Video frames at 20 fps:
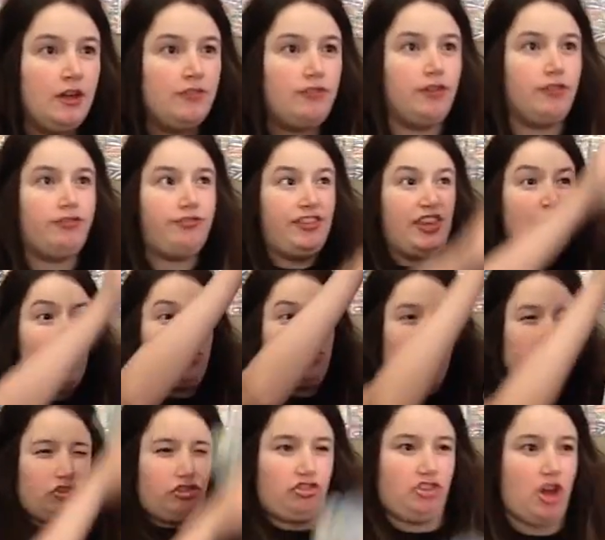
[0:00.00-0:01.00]
for
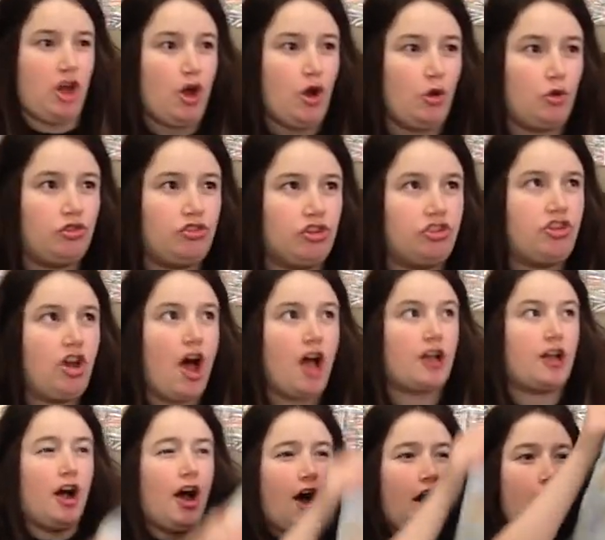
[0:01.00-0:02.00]
future shows to
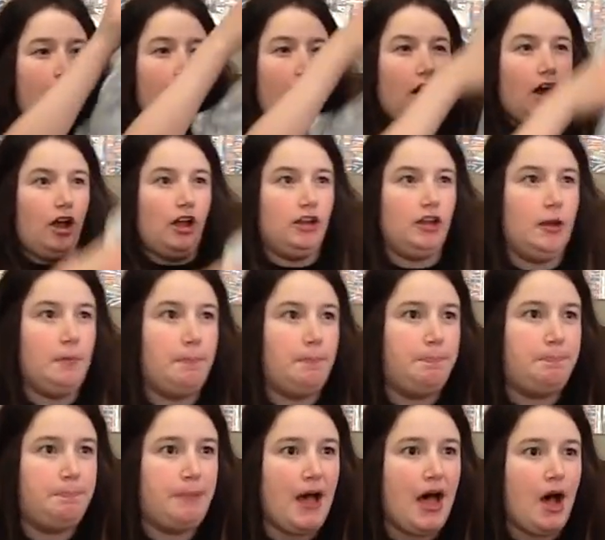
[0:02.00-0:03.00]
talk all
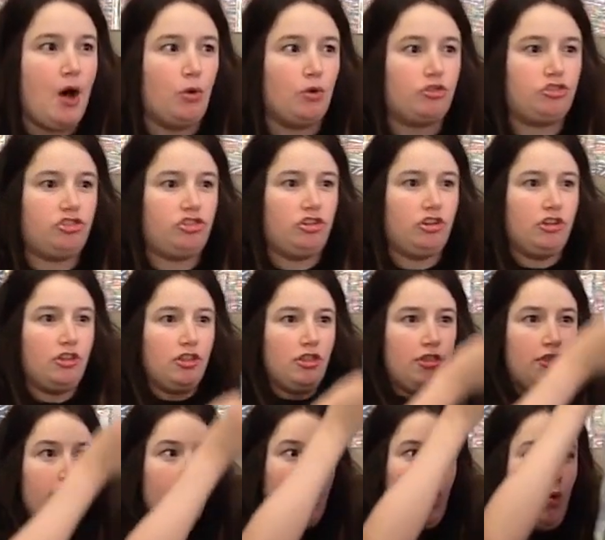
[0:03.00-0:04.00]
about
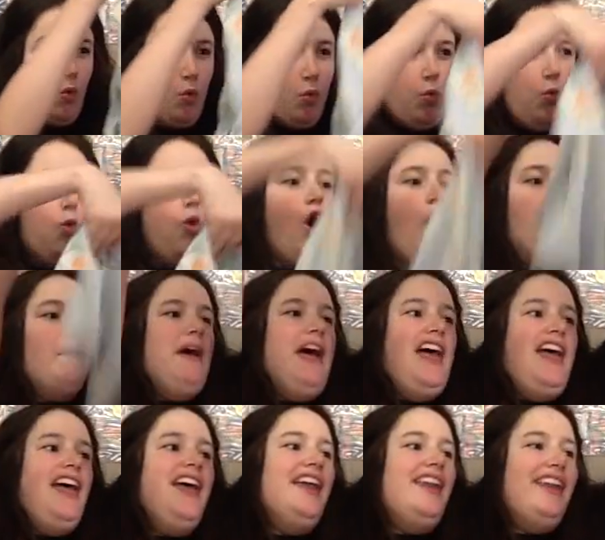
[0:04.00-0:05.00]
the
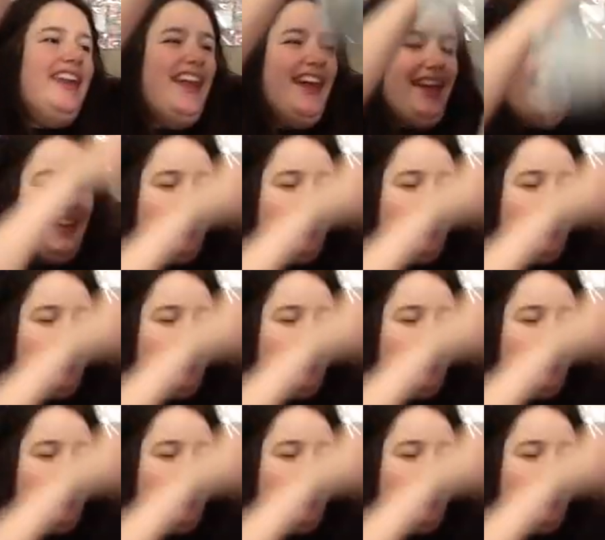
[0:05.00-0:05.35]
woman!